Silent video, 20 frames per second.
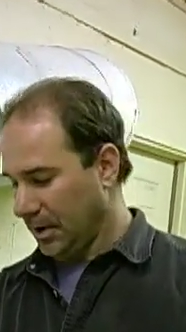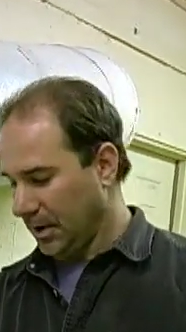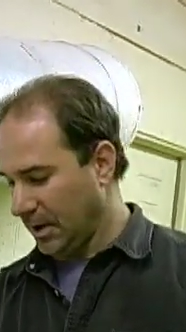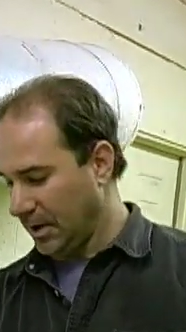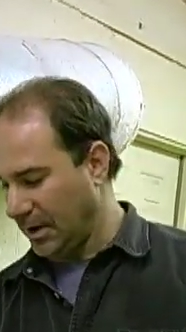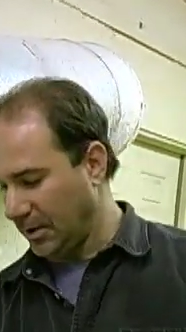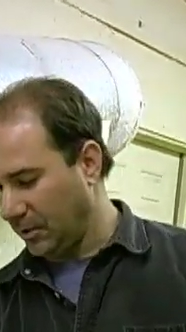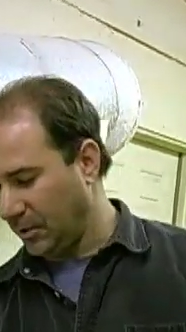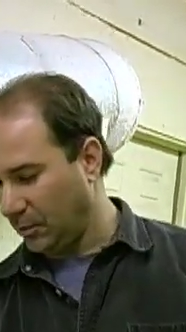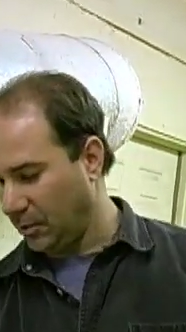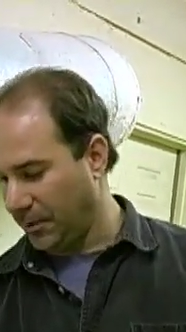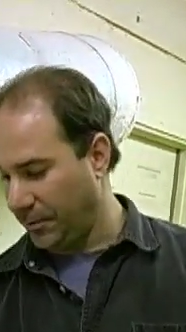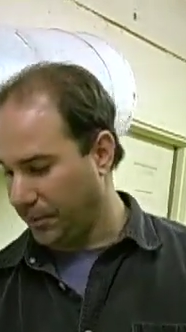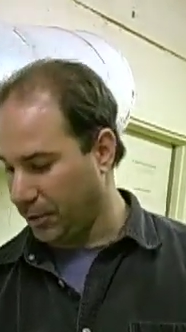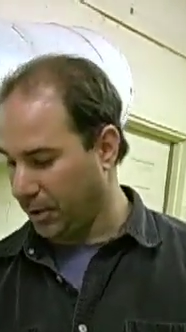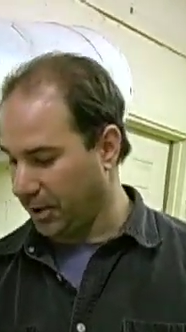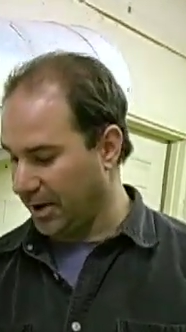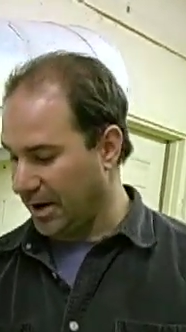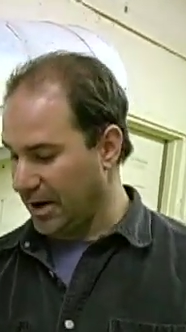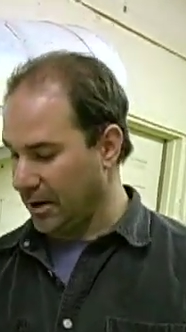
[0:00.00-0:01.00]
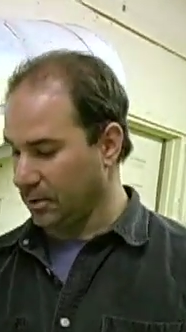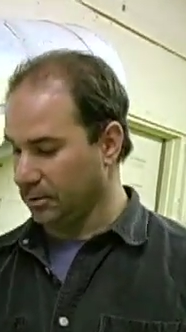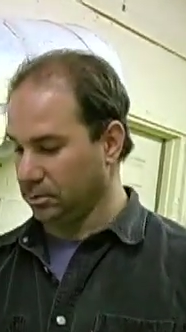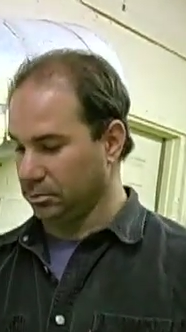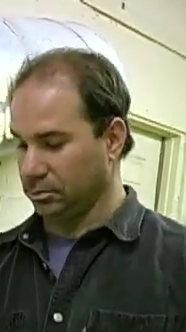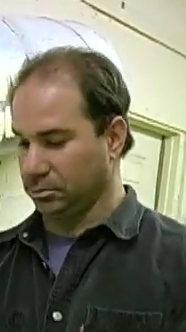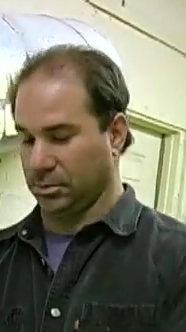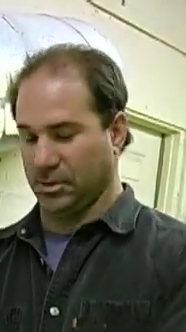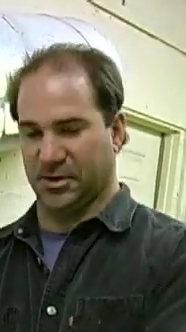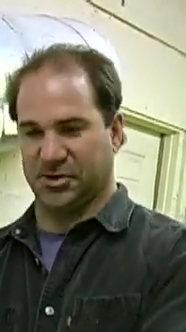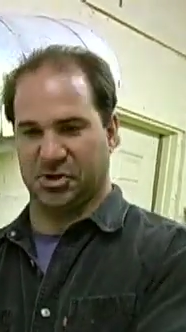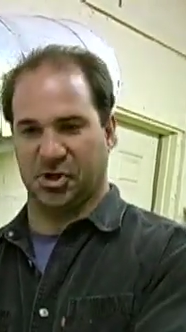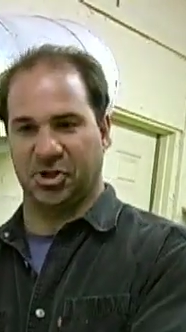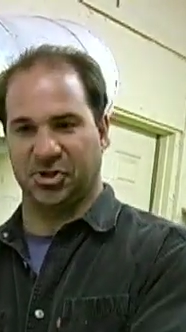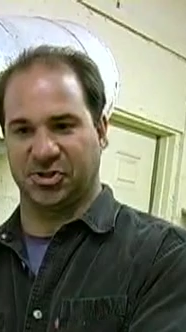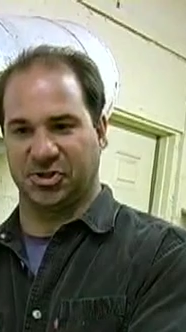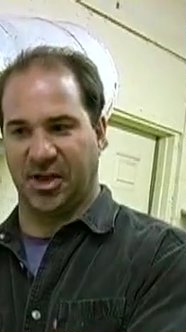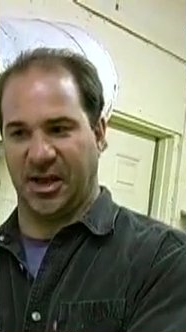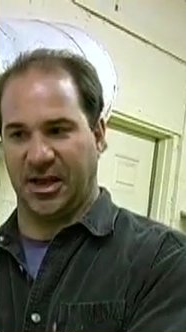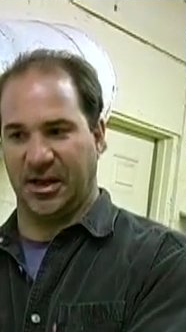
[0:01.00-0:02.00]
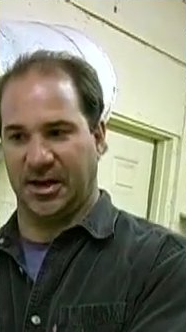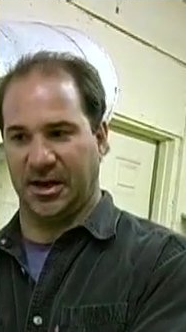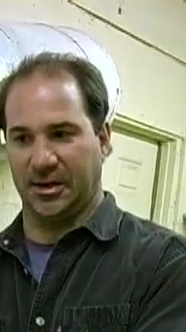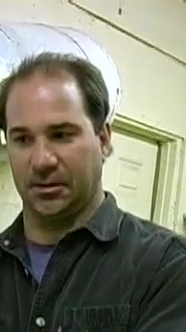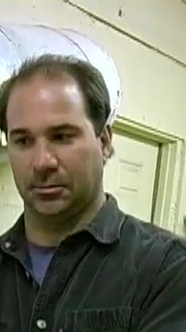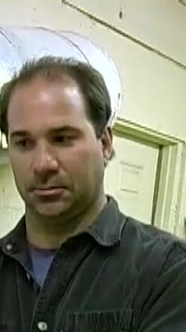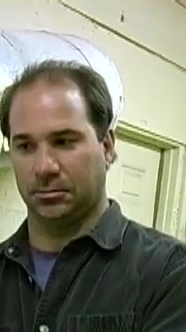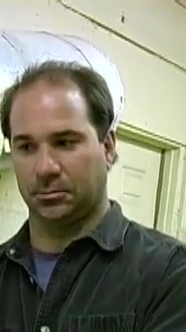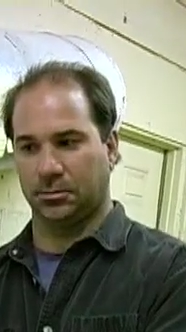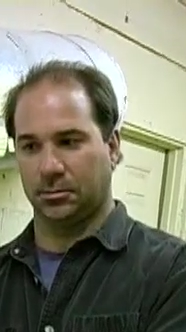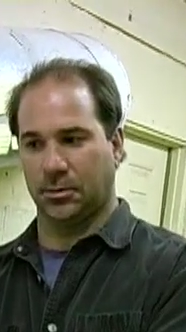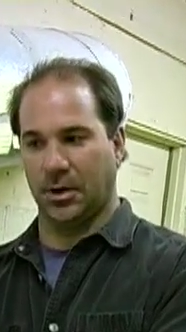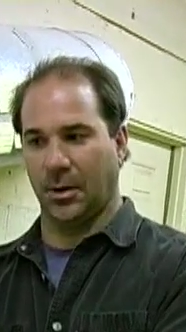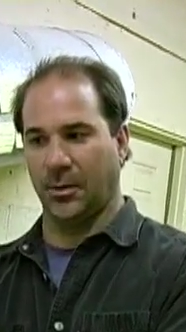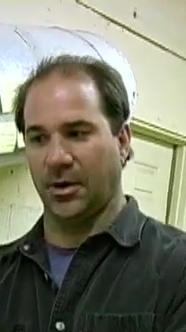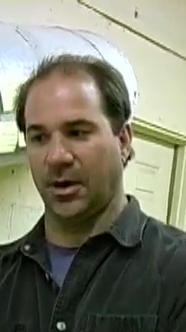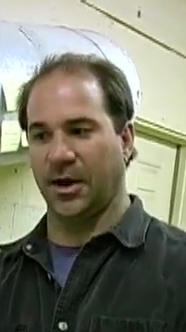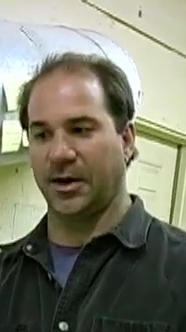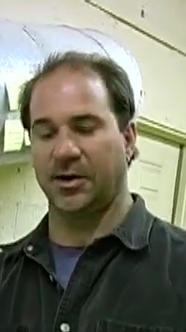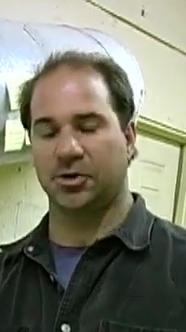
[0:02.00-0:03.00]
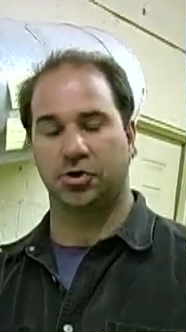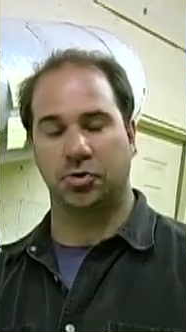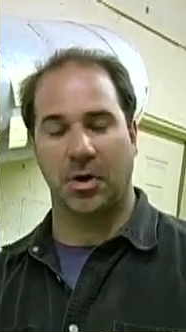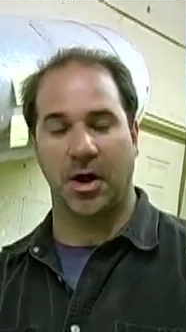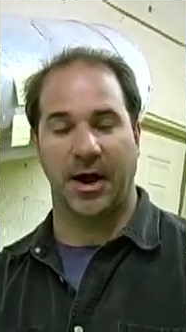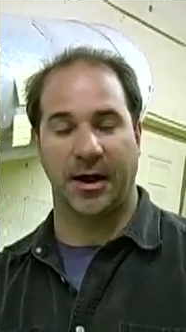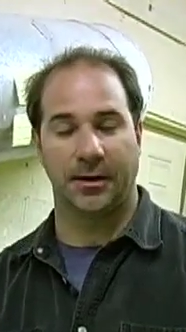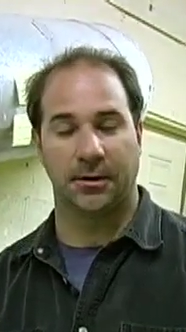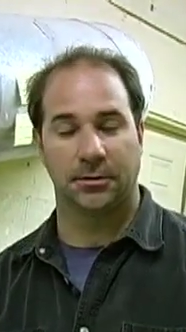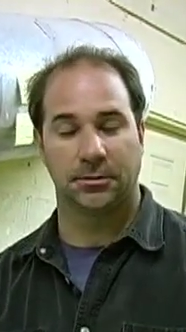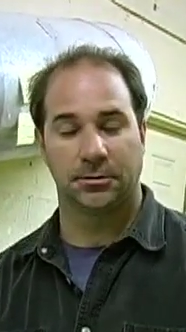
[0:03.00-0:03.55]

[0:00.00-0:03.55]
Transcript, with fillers: And then when we pull it out, it's all sandy, and we let it dry.